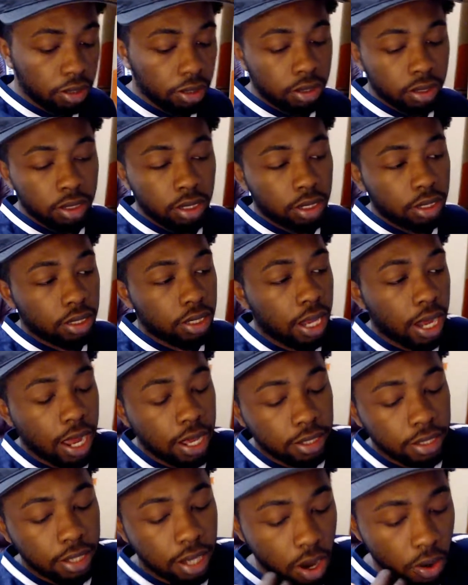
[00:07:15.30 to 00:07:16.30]
Dante
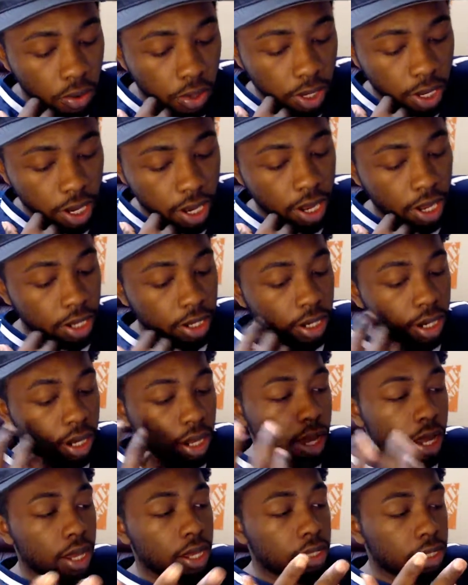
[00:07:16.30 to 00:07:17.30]
Hightower had
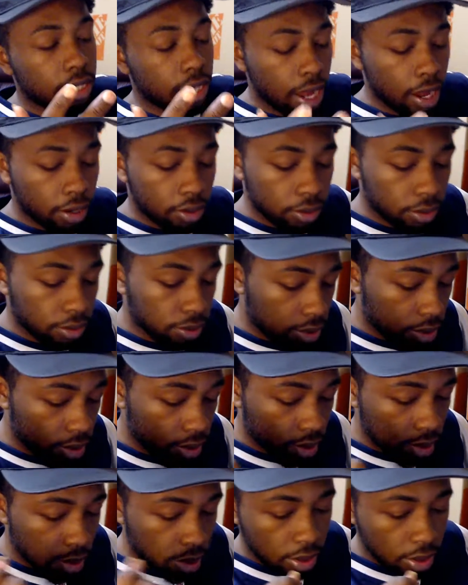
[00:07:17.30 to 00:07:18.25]
8 tackles,